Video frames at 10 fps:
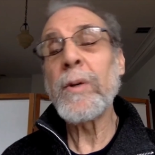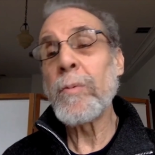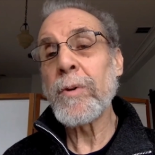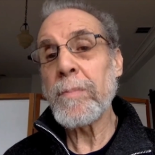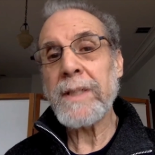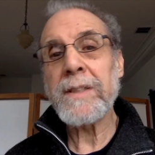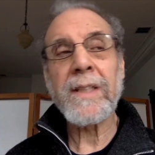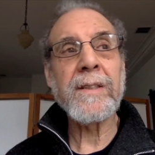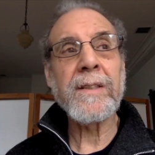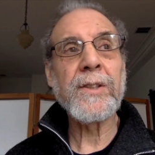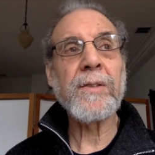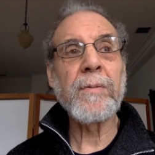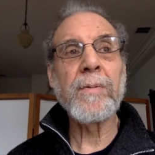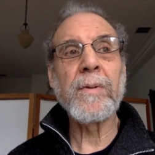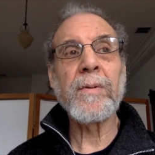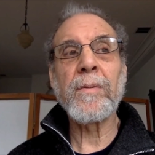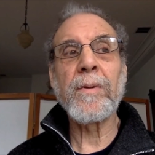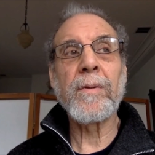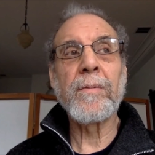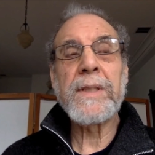We were meditators, and we, were,
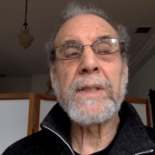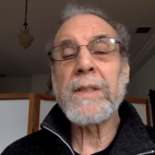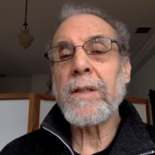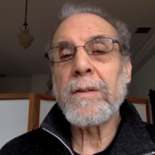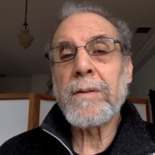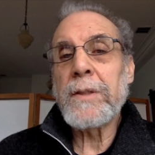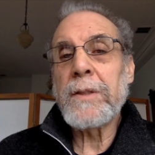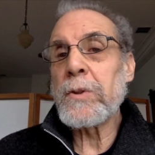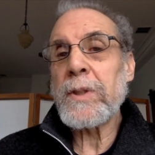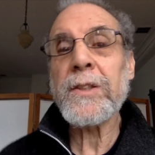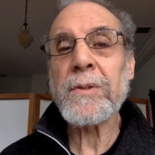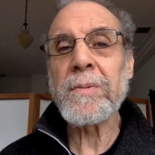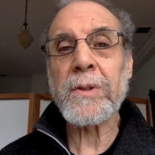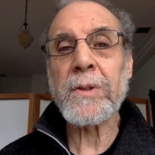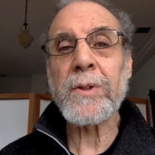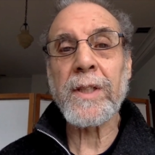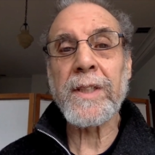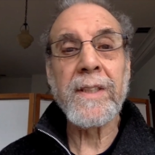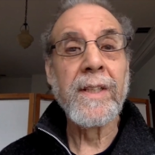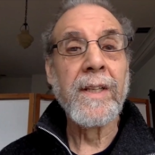we did our dissertation research
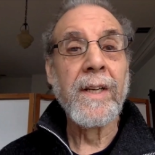on it.